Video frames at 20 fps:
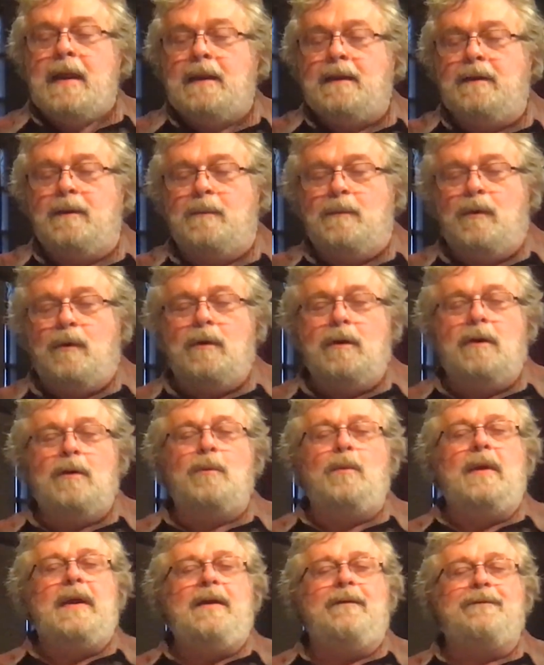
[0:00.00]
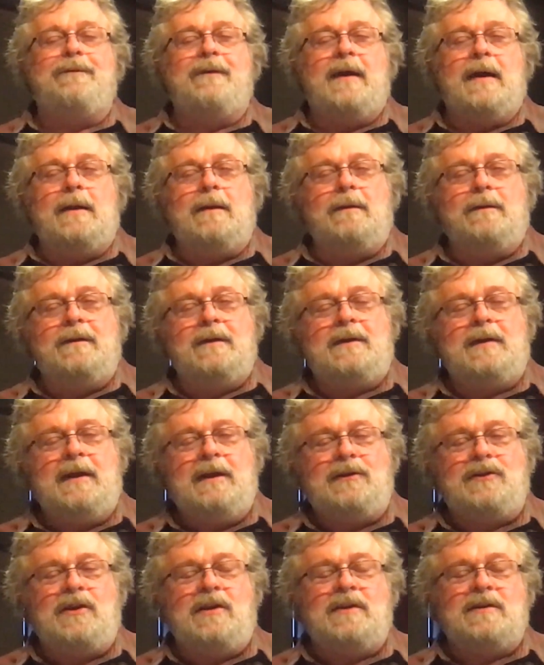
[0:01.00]
The more we follow the
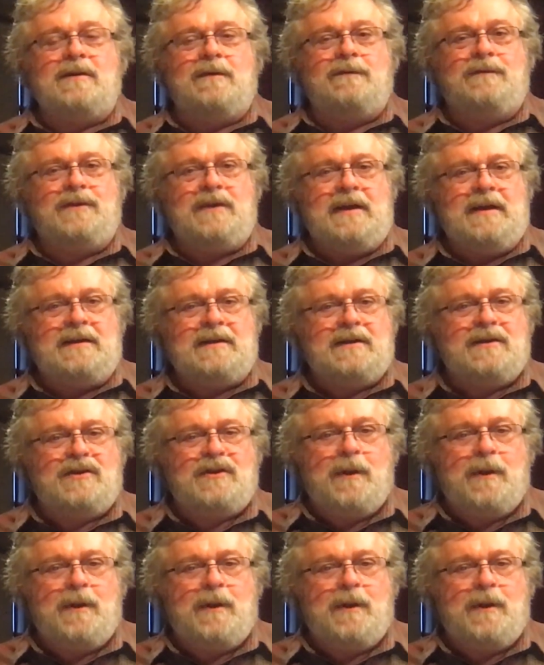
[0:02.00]
teachings of Jesus,